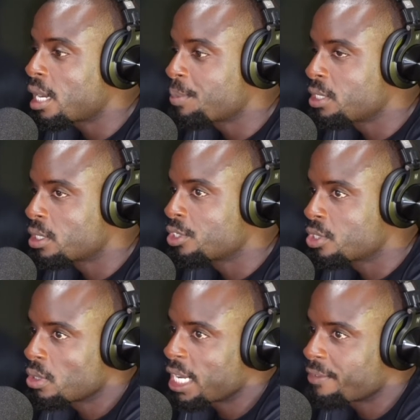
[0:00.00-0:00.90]
I mean,
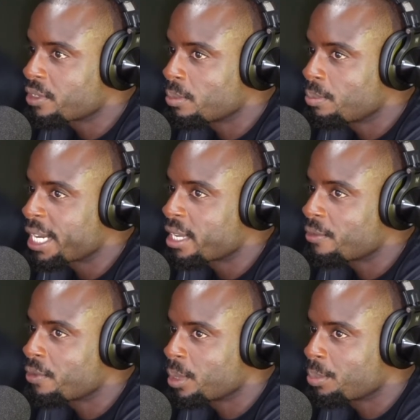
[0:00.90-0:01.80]
because you'll have to buy
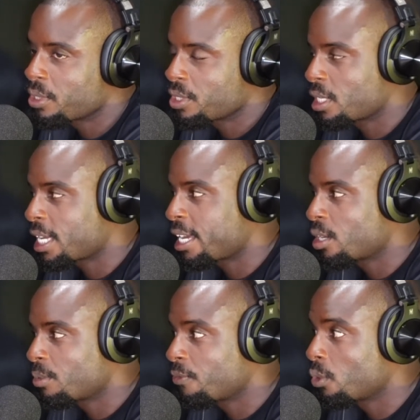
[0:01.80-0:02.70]
it from the person that
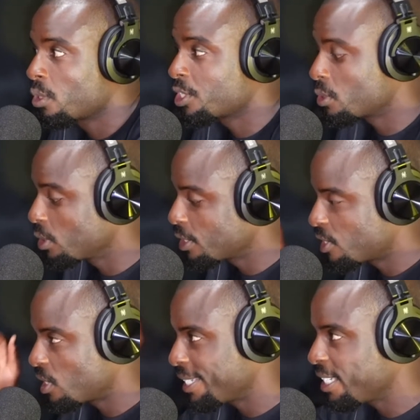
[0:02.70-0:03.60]
had it before, so you can
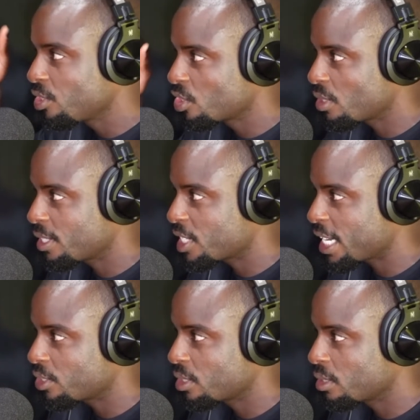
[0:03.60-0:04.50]
see each
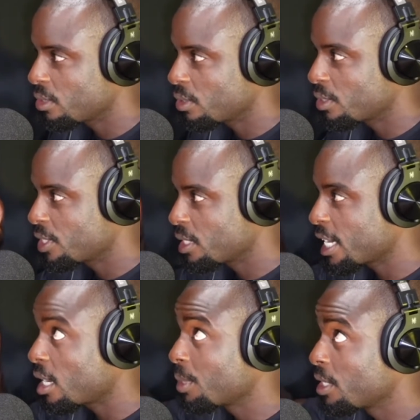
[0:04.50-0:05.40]
transaction. You can see
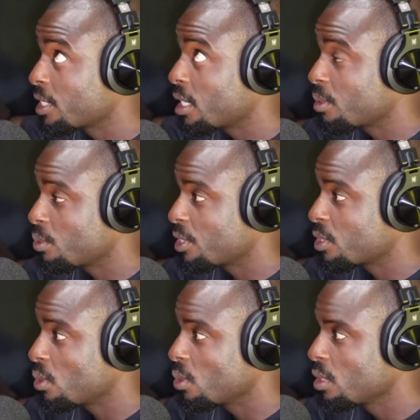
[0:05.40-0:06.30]
how many times it was
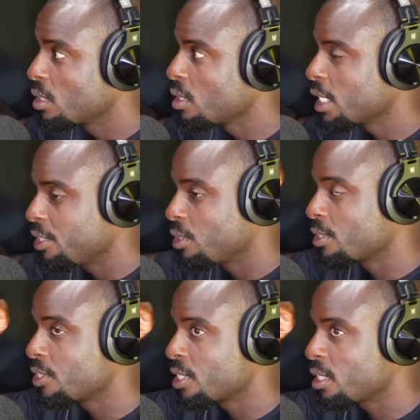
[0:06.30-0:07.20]
sold, mm-hmm. and you
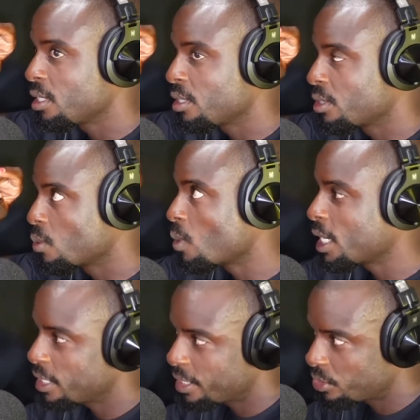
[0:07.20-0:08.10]
can see the
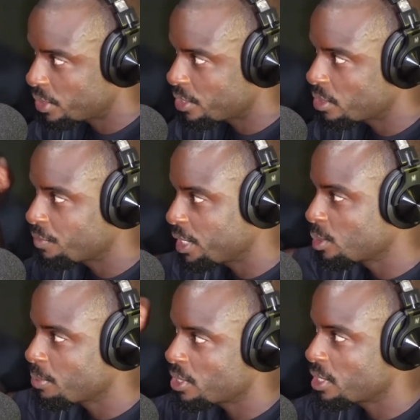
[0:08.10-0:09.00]
wallet address of
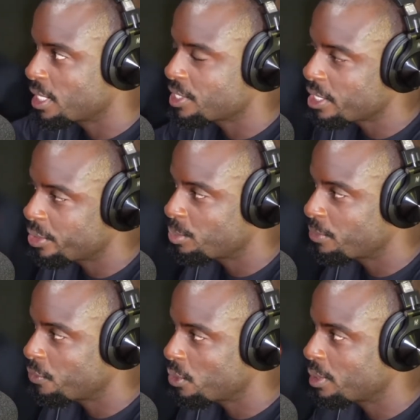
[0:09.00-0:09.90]
each person that's held it
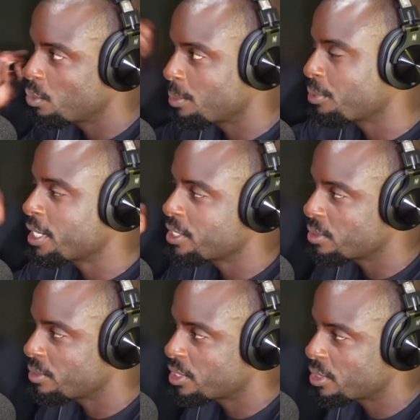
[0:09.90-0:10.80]
before and what price
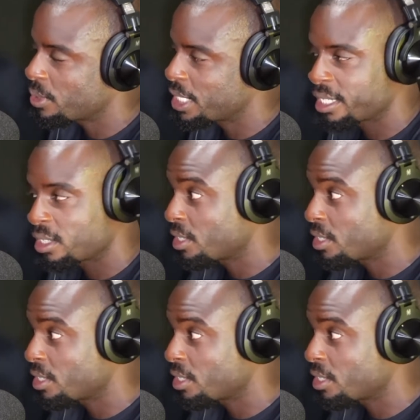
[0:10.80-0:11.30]
it was sold at, and